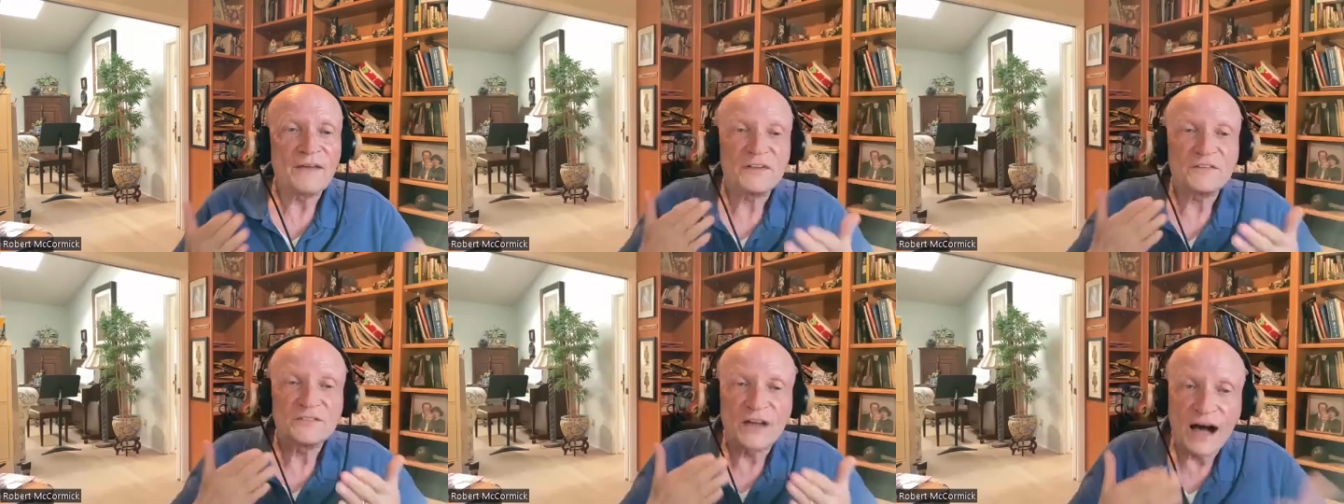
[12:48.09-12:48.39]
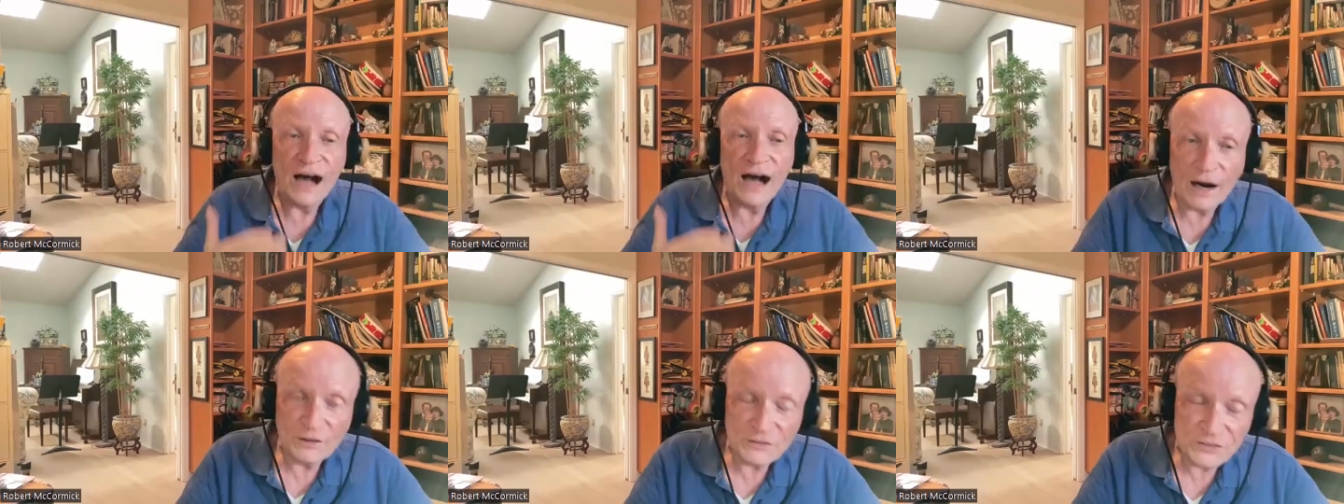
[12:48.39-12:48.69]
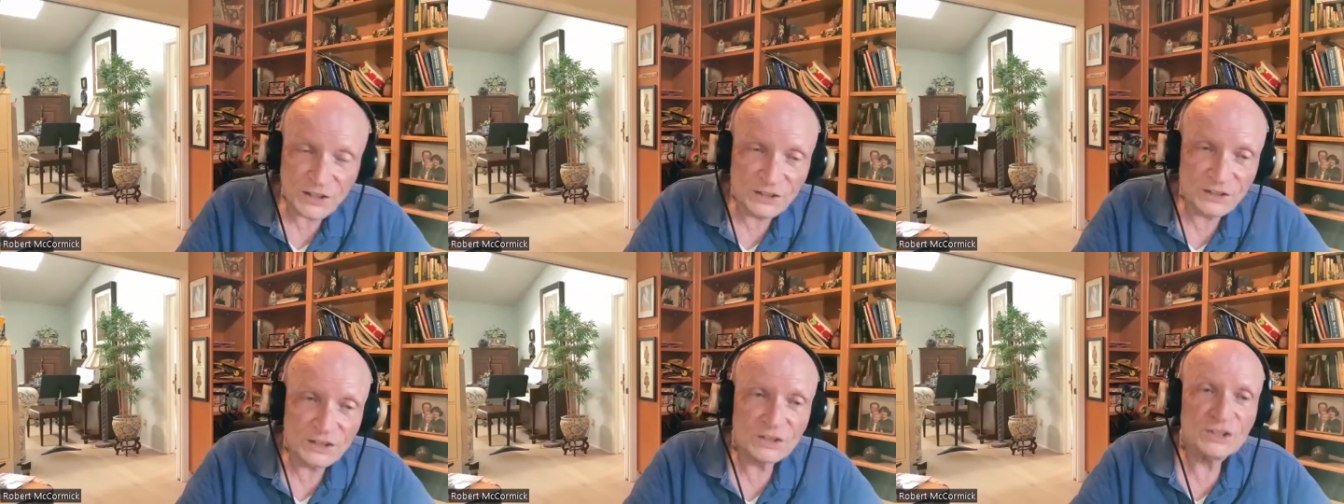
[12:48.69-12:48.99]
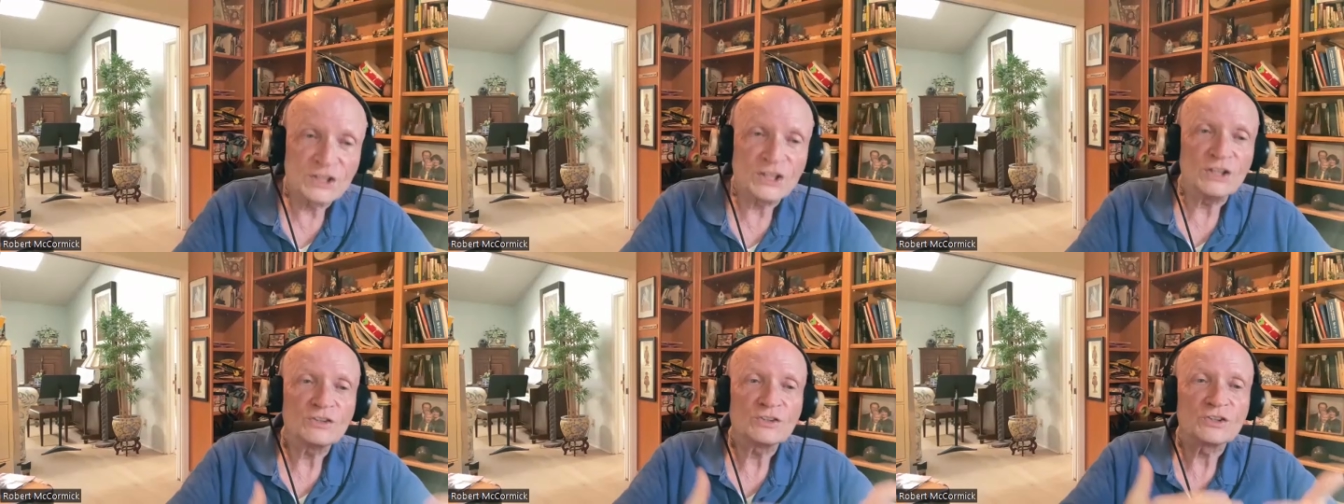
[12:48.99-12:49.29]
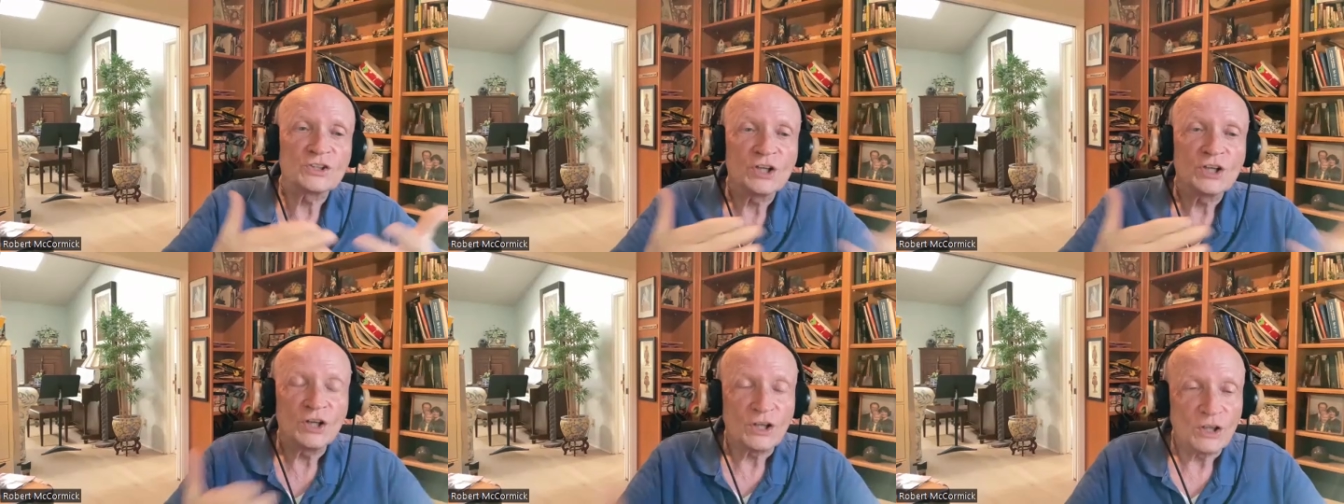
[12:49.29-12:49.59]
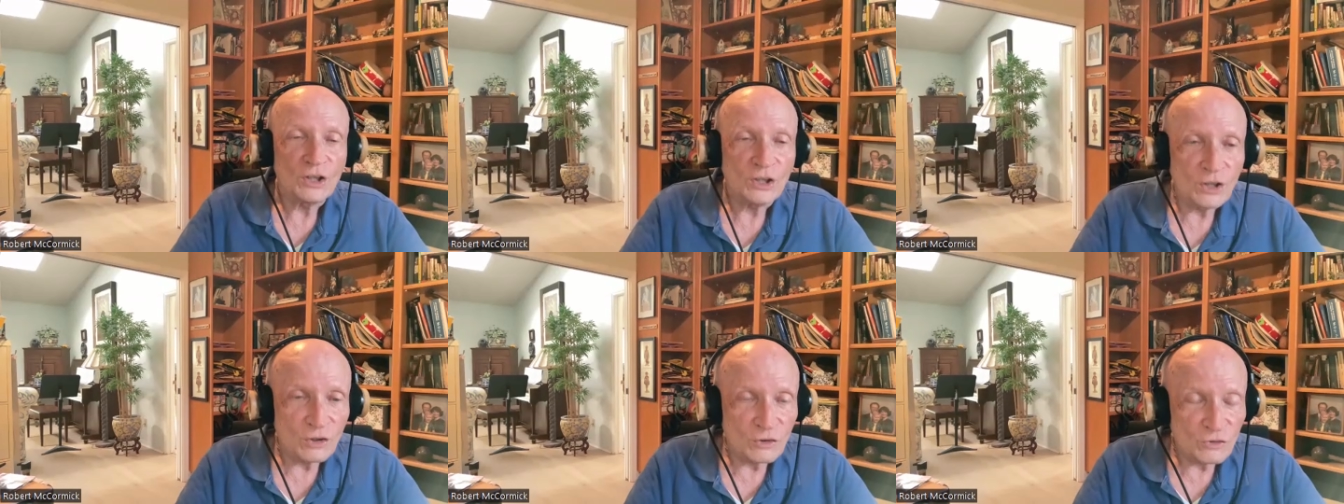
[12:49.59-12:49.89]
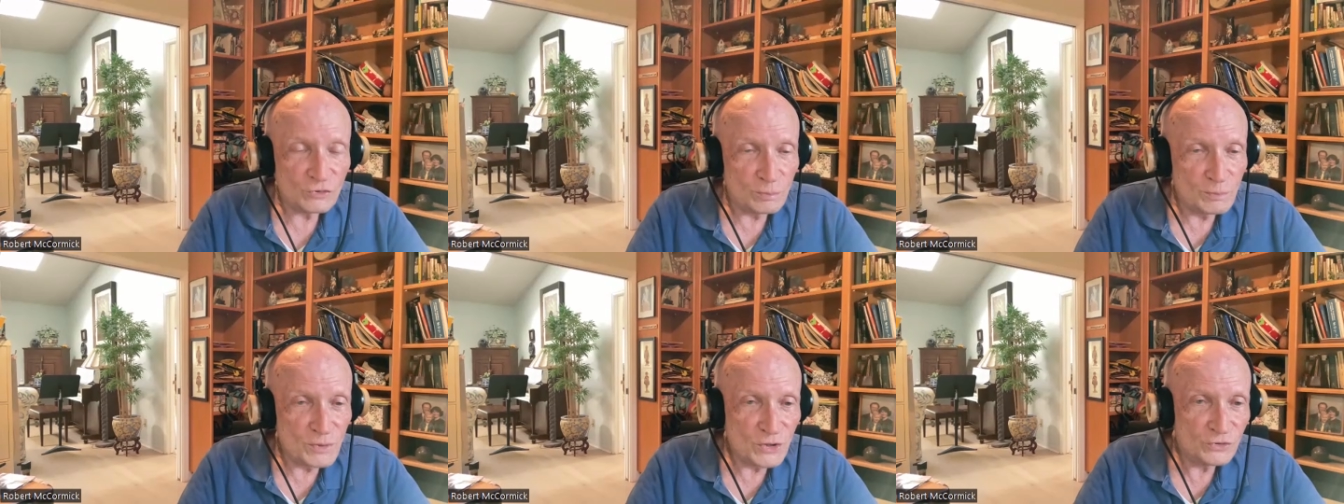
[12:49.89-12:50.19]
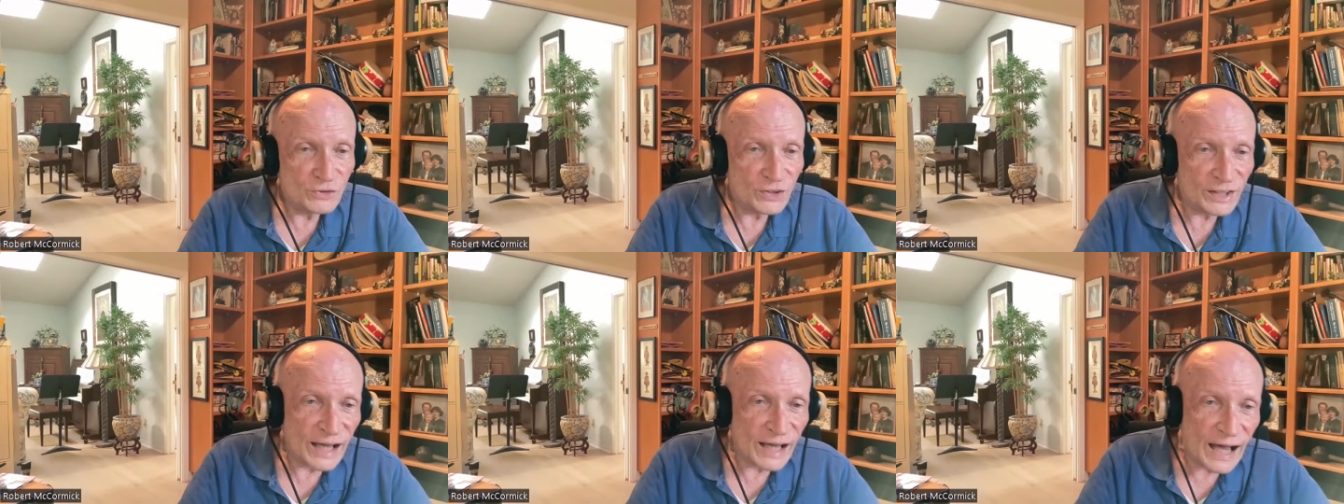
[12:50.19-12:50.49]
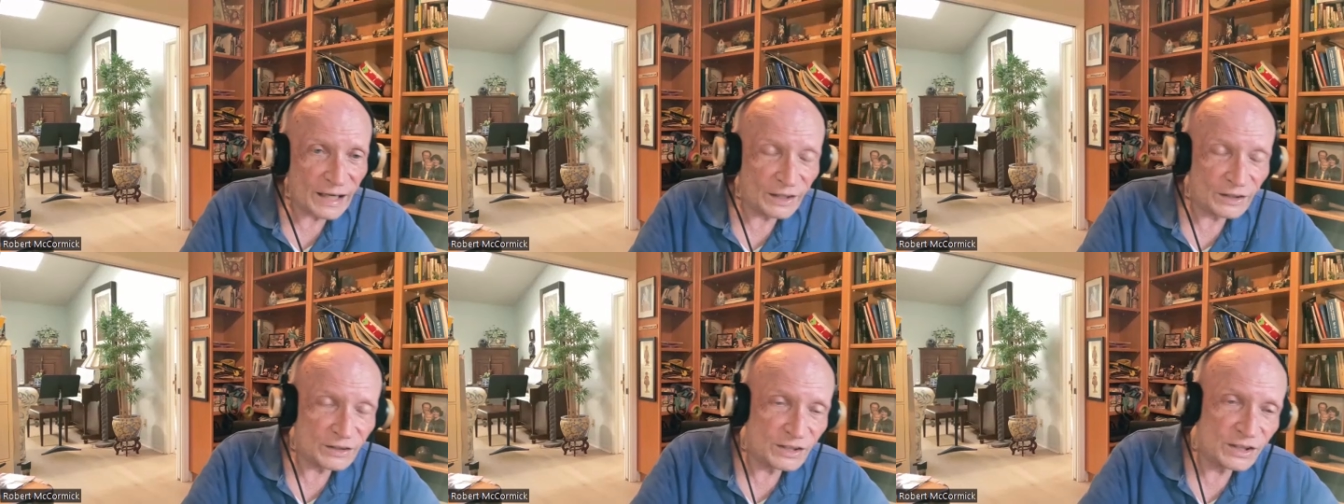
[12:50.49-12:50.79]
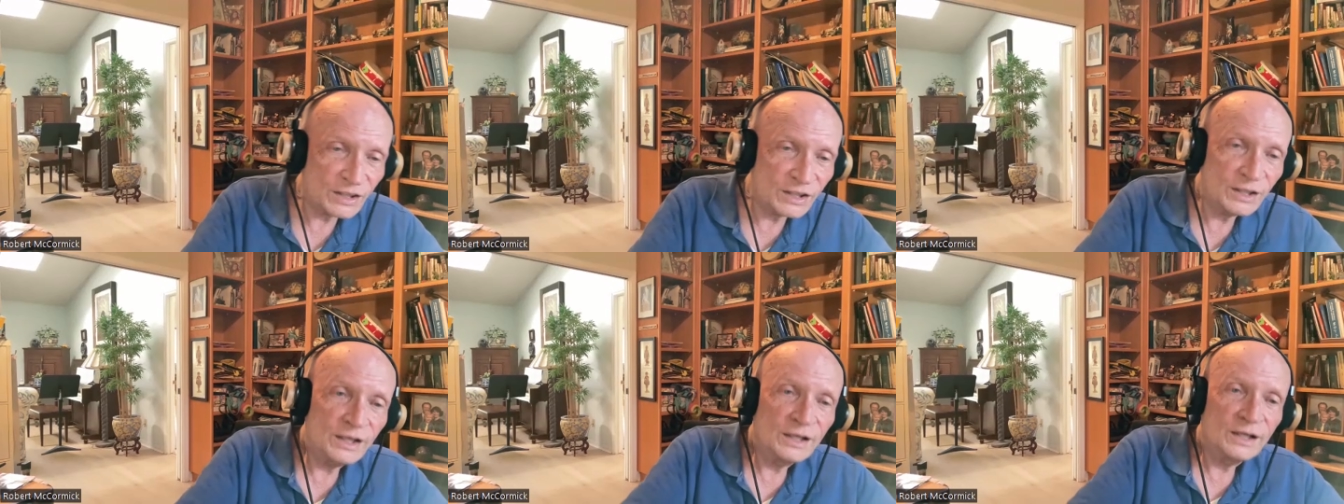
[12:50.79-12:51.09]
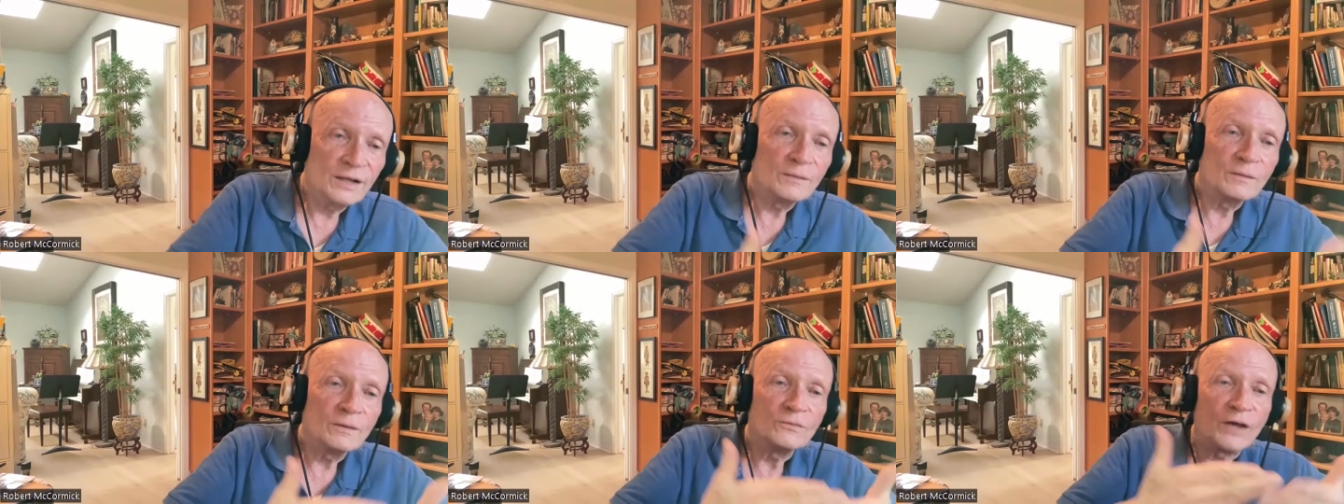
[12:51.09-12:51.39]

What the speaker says: I think the hard thing to teach is musicality.